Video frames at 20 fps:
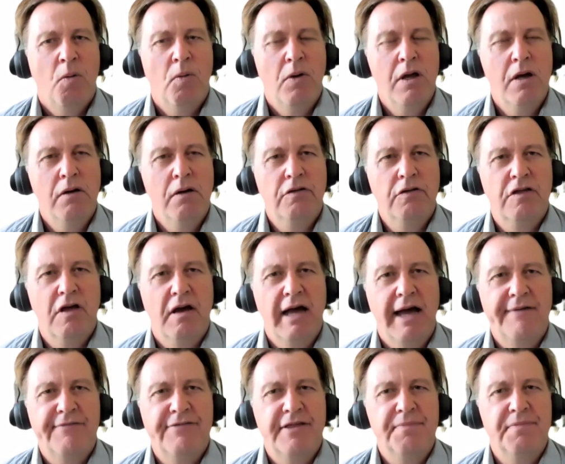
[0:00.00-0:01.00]
We also
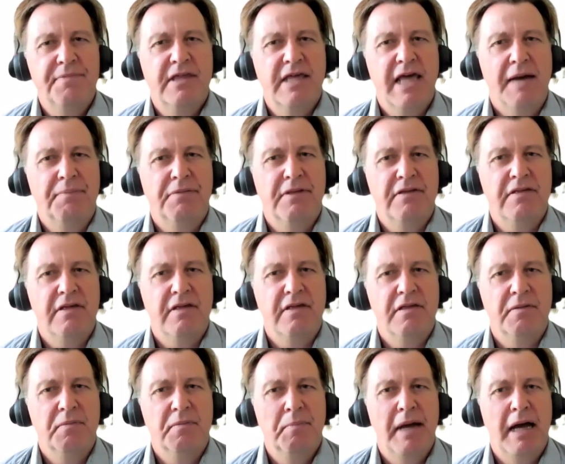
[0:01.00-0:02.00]
have some
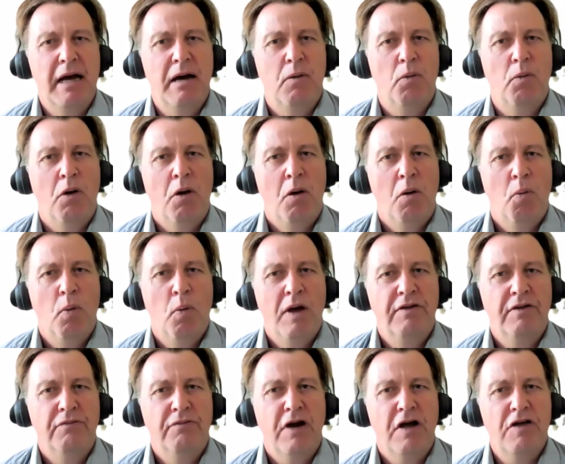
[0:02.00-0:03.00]
skepticism about
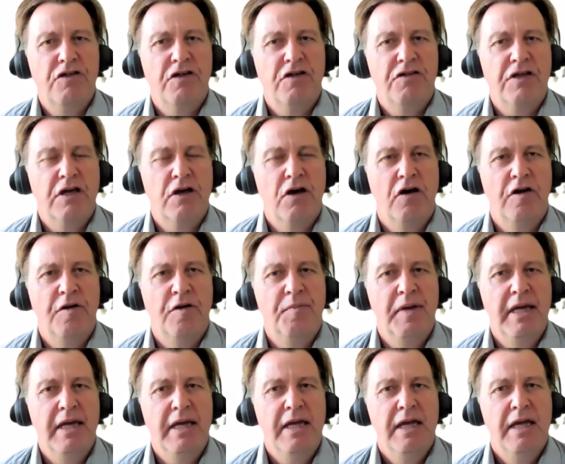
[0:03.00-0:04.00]
whether Russia's
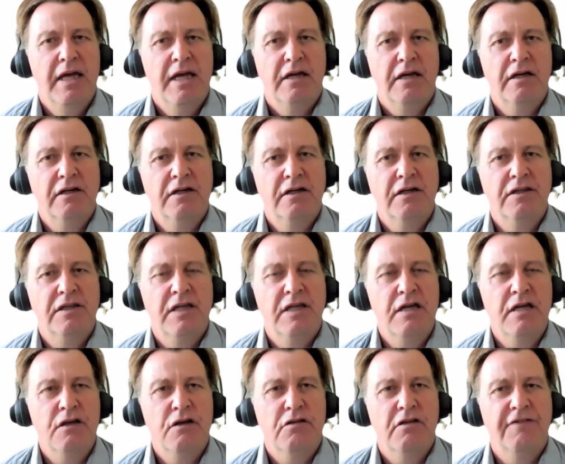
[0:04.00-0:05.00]
economy can
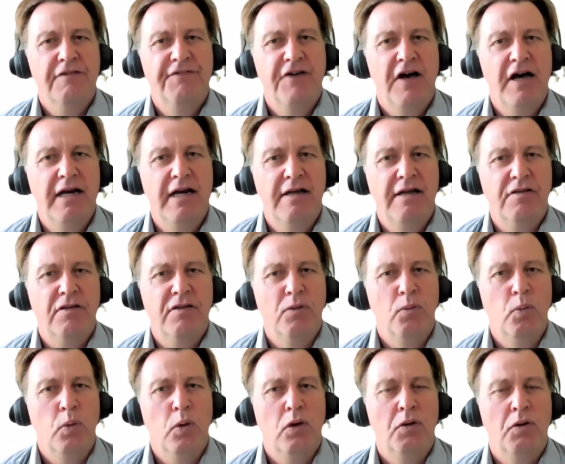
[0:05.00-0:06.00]
continue to finance the
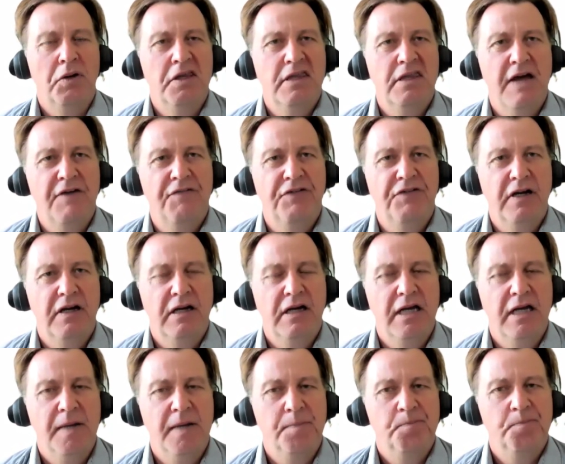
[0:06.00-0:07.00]
war
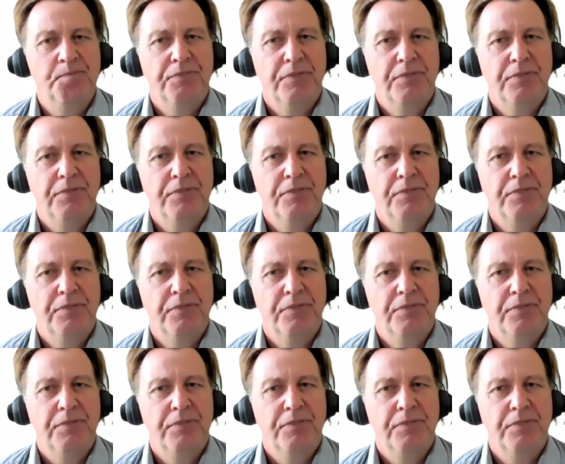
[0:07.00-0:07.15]
indefinitely.